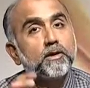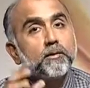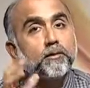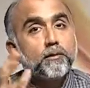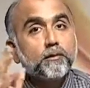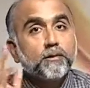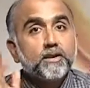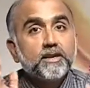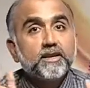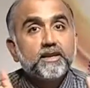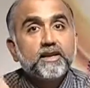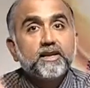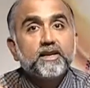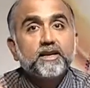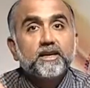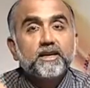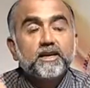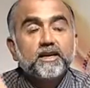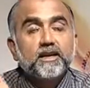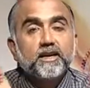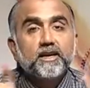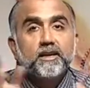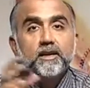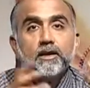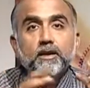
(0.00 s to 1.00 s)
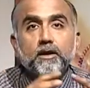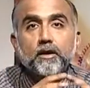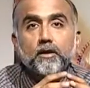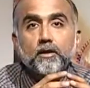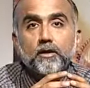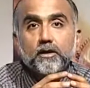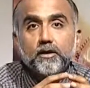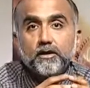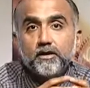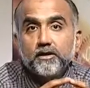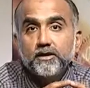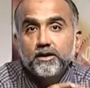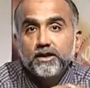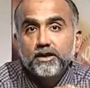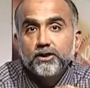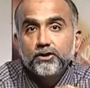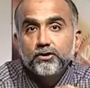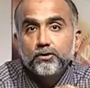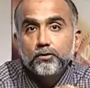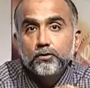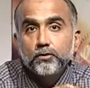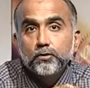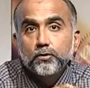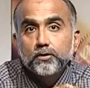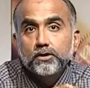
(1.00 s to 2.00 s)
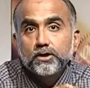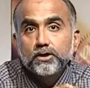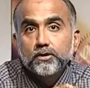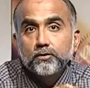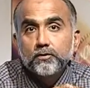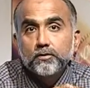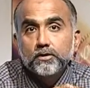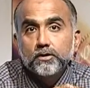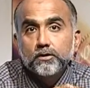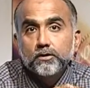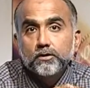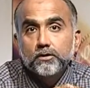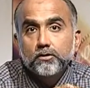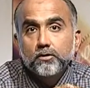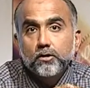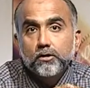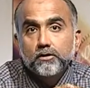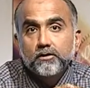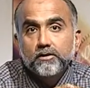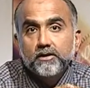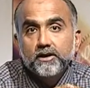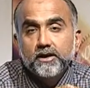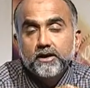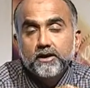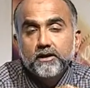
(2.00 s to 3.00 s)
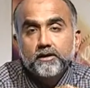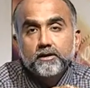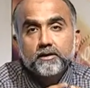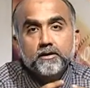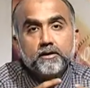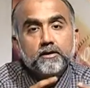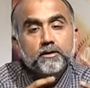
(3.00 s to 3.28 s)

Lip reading: But then again, did you look into a good alternate?